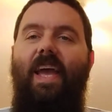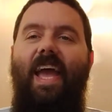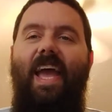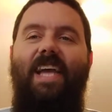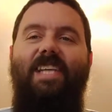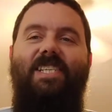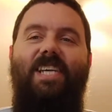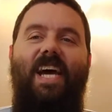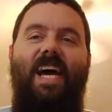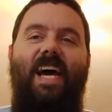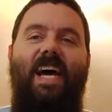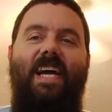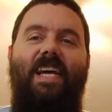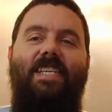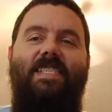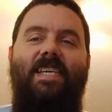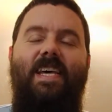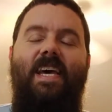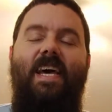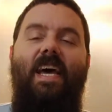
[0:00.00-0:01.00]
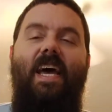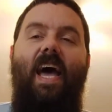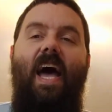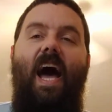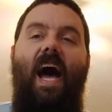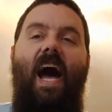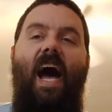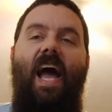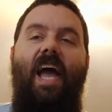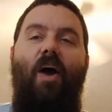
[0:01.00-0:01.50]
Hey Jags,
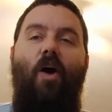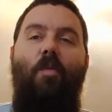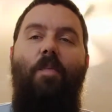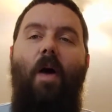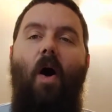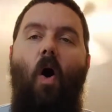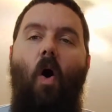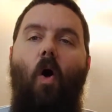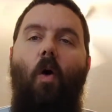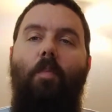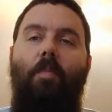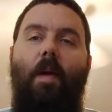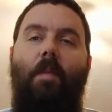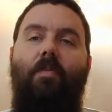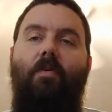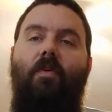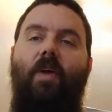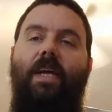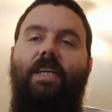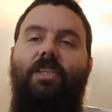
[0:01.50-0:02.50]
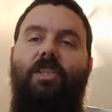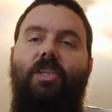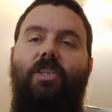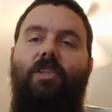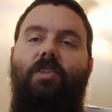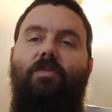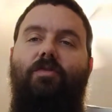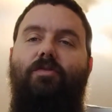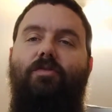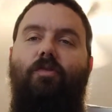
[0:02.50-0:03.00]
I hope all
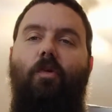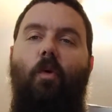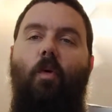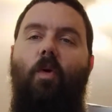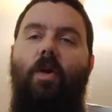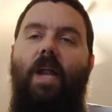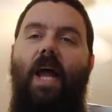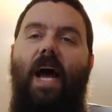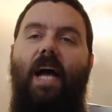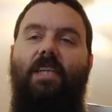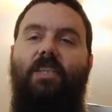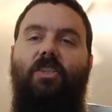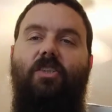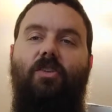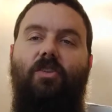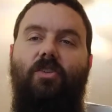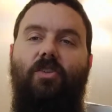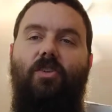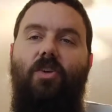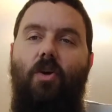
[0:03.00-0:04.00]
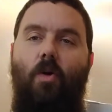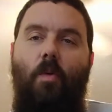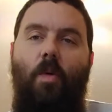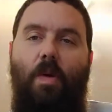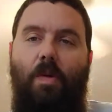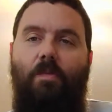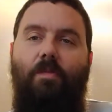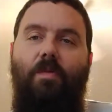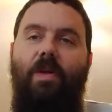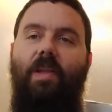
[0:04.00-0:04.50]
preparation for nationals are
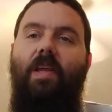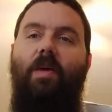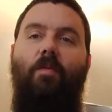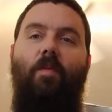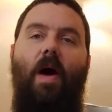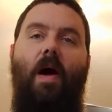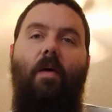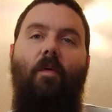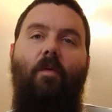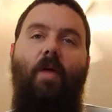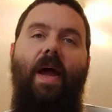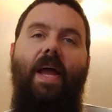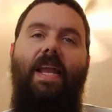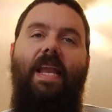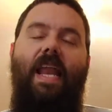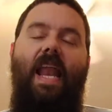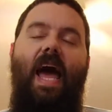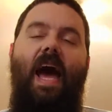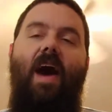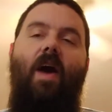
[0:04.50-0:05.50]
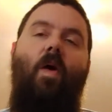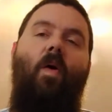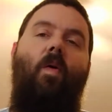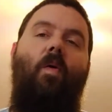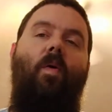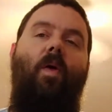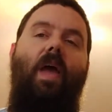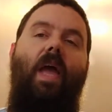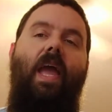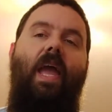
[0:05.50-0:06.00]
going really well right
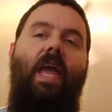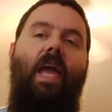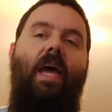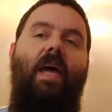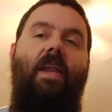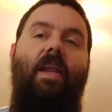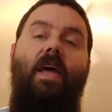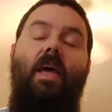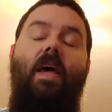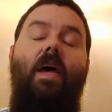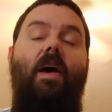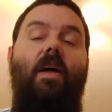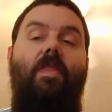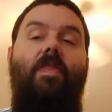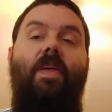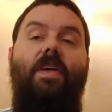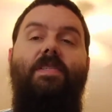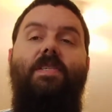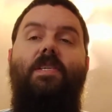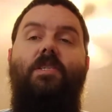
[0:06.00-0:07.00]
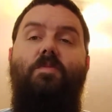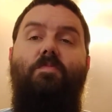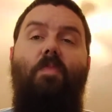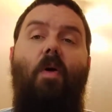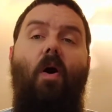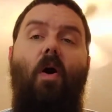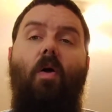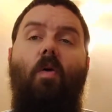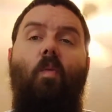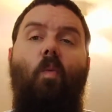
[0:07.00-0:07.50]
now. And this is
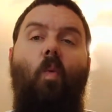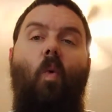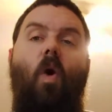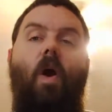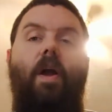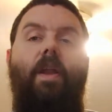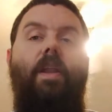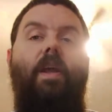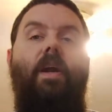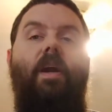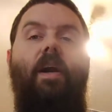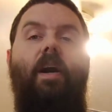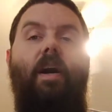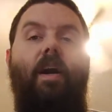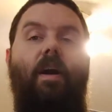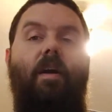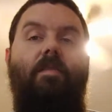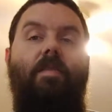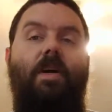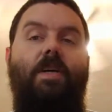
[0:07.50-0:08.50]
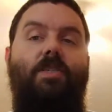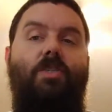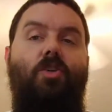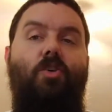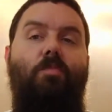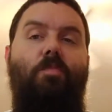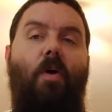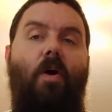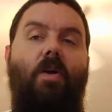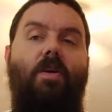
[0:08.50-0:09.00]
part one of a
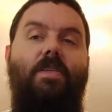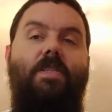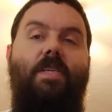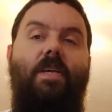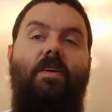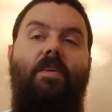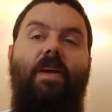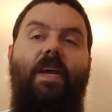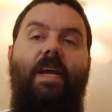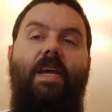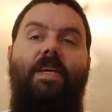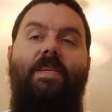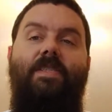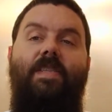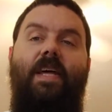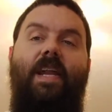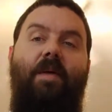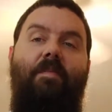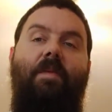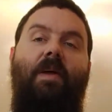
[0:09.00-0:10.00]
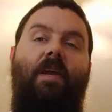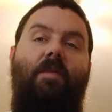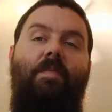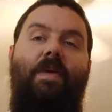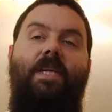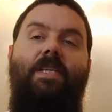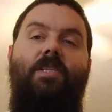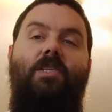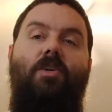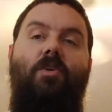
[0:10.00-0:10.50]
two-part series that I'm going to
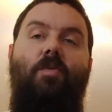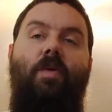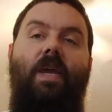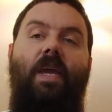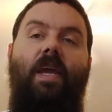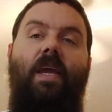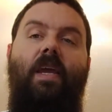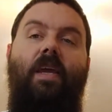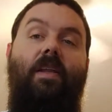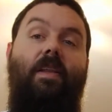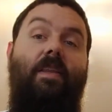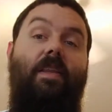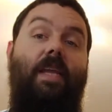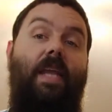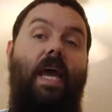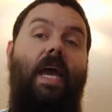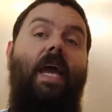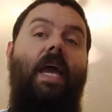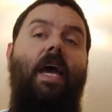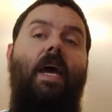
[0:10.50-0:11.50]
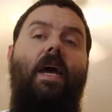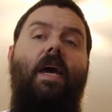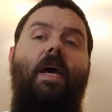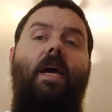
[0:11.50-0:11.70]
be doing today